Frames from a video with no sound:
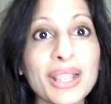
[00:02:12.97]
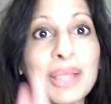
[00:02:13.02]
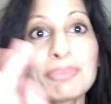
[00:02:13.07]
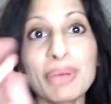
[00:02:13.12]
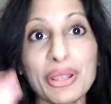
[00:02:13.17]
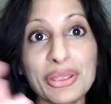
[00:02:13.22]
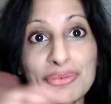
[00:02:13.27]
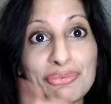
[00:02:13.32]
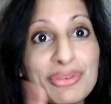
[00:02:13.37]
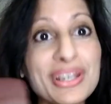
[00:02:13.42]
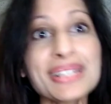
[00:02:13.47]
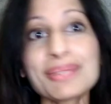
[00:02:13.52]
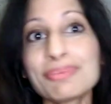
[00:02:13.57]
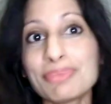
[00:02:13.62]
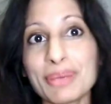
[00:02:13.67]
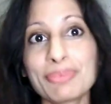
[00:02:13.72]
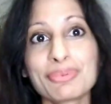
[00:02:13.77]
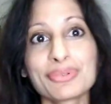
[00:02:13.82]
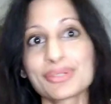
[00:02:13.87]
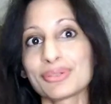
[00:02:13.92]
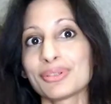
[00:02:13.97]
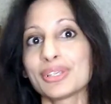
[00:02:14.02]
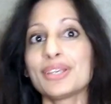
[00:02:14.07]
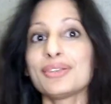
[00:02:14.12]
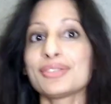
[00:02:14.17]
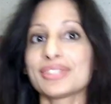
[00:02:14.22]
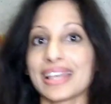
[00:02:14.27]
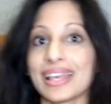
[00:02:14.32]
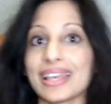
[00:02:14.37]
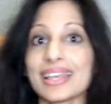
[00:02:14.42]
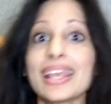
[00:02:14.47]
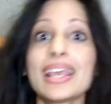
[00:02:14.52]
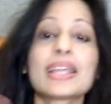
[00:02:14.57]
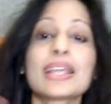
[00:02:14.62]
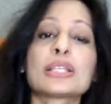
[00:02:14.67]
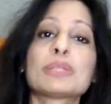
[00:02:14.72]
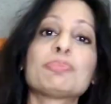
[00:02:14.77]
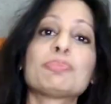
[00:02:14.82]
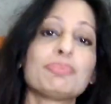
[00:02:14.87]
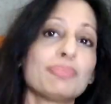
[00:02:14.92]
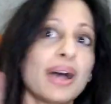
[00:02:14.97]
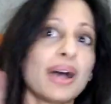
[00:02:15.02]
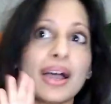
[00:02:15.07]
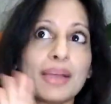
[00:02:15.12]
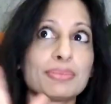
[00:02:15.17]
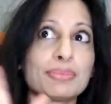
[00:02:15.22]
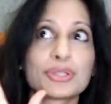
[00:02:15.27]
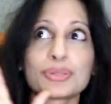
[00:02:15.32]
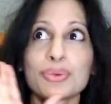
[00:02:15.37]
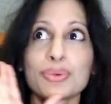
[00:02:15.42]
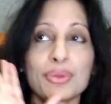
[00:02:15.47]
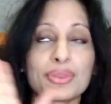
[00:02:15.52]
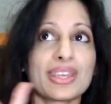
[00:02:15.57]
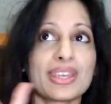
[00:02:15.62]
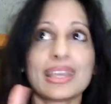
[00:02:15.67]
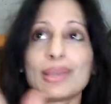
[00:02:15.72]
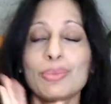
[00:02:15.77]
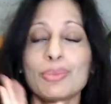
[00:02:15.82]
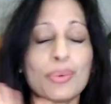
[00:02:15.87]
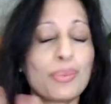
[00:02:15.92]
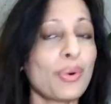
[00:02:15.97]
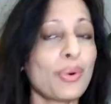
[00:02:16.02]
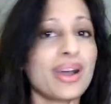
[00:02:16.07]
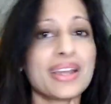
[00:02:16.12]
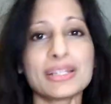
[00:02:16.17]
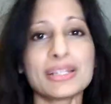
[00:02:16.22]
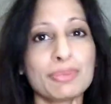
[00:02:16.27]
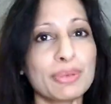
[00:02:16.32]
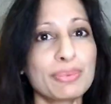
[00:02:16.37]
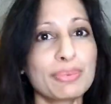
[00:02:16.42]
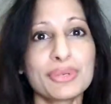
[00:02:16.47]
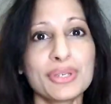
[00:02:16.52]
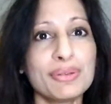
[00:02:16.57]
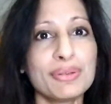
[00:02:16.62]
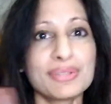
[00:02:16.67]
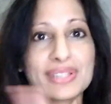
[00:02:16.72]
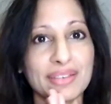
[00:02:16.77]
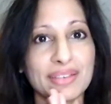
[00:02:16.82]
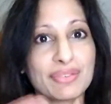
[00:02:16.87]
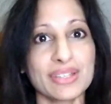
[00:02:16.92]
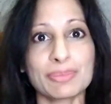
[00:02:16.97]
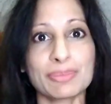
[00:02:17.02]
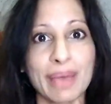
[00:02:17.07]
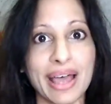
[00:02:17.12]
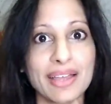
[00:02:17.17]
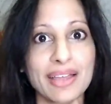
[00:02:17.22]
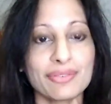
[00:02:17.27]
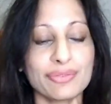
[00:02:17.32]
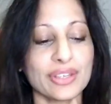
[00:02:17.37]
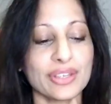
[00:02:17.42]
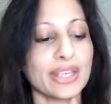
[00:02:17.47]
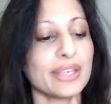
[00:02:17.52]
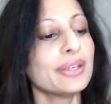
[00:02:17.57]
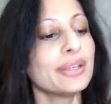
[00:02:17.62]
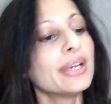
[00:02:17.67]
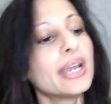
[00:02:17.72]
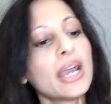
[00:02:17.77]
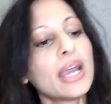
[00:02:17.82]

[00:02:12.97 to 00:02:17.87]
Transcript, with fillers: But the reason people still use it, because I'm sure you're thinking, well, why do people use it if it's bad for you?